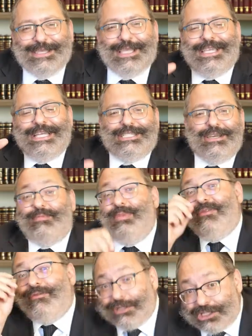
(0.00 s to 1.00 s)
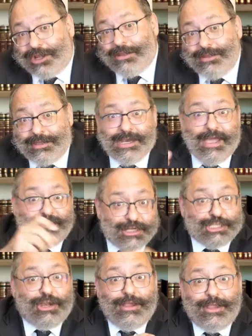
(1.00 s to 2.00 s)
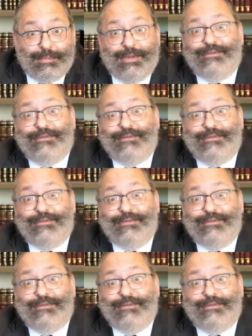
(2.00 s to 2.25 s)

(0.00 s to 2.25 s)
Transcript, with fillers: There's a teacher before cholent and after cholent,